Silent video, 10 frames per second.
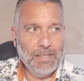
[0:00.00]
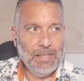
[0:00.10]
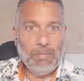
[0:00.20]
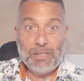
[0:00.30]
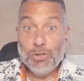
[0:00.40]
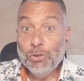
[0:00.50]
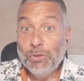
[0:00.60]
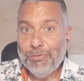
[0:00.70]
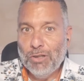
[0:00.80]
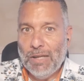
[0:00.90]

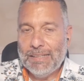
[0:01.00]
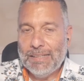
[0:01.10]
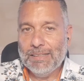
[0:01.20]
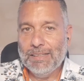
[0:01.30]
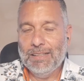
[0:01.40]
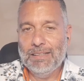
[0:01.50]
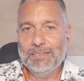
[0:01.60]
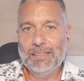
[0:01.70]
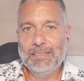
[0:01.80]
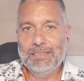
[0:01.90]
mature, if you like,
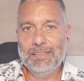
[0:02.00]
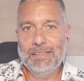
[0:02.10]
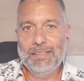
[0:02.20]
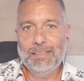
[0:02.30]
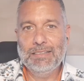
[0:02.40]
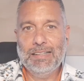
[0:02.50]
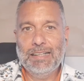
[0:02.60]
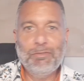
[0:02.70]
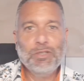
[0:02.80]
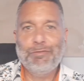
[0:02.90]
that
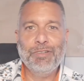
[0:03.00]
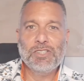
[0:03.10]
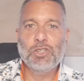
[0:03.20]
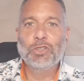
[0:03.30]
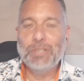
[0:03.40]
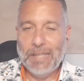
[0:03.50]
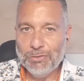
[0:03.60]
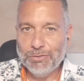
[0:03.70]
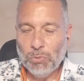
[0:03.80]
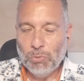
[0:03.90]
every defeat is not the end
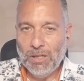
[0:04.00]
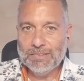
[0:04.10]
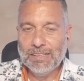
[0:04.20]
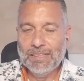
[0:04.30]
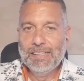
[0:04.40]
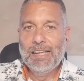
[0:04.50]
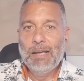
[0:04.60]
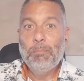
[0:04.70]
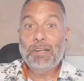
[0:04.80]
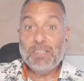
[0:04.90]
of the world,
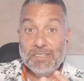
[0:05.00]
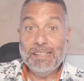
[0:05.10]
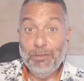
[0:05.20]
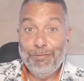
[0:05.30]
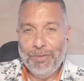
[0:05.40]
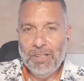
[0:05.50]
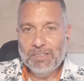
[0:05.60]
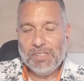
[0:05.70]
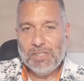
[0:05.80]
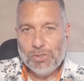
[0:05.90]
but still
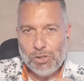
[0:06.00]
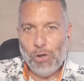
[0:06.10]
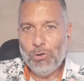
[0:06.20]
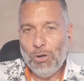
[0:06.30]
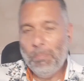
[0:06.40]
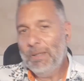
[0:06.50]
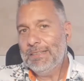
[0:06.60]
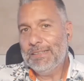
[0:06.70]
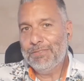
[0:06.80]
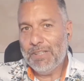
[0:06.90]
feels he's so
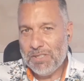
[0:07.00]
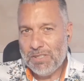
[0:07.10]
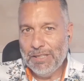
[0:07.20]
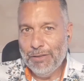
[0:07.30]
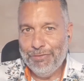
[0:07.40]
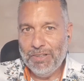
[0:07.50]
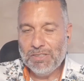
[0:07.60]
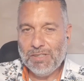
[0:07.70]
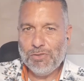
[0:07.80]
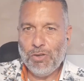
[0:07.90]
competitive that he still
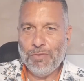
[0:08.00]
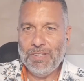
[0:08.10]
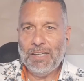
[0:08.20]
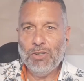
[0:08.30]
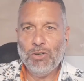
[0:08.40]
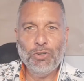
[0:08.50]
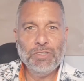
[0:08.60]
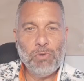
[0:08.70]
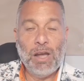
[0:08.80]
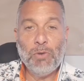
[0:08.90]
feels if something are not
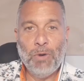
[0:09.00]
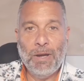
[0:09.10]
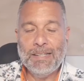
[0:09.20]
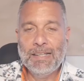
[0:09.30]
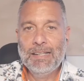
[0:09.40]
going the right way,